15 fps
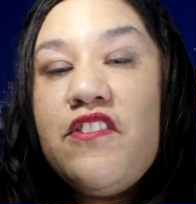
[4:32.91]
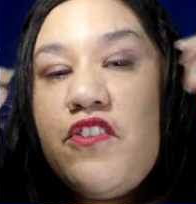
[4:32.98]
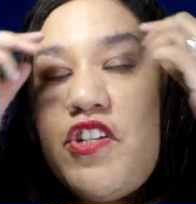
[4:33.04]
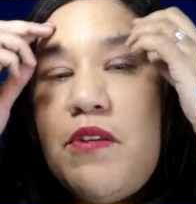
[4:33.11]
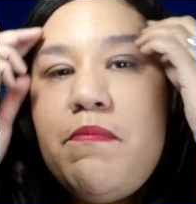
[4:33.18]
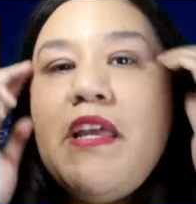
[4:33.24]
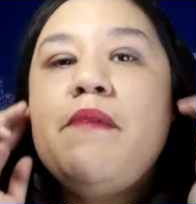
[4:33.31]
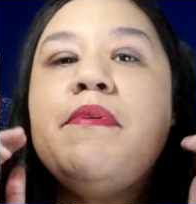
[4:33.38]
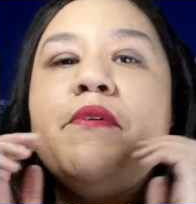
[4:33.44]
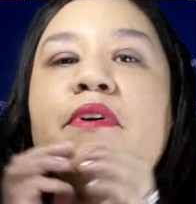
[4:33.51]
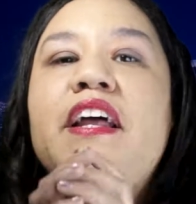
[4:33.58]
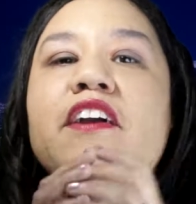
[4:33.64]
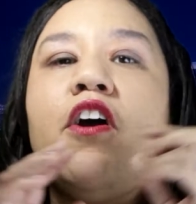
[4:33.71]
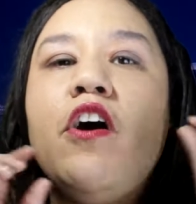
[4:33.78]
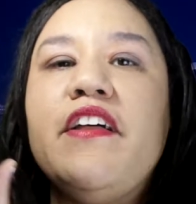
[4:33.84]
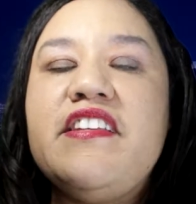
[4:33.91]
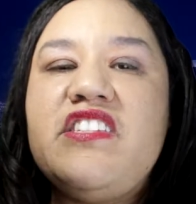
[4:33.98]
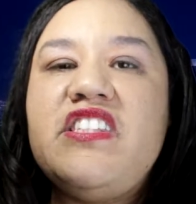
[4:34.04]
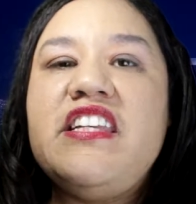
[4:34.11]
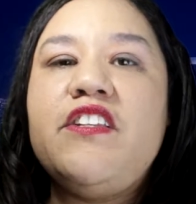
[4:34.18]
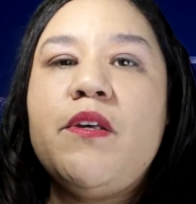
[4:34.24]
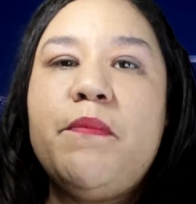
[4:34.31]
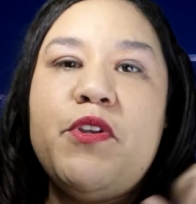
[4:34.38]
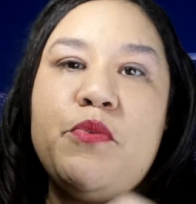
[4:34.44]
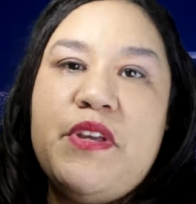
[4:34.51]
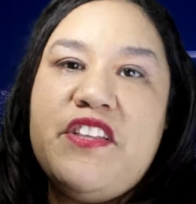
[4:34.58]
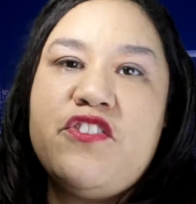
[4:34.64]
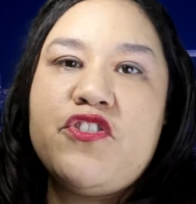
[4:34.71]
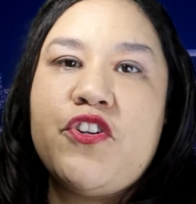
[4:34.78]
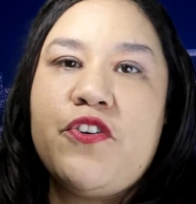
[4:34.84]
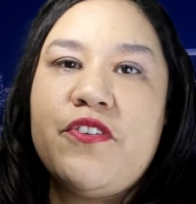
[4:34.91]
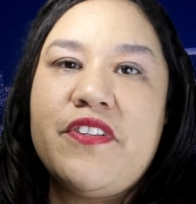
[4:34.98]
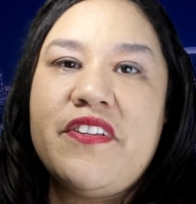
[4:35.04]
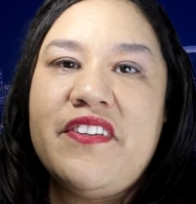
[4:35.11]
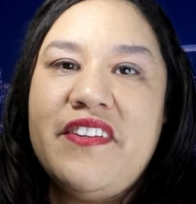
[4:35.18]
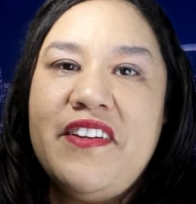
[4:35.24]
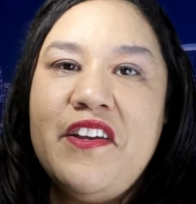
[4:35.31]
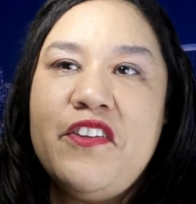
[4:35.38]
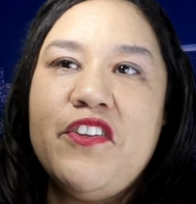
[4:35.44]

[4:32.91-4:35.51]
So she may be what I call a CW insert,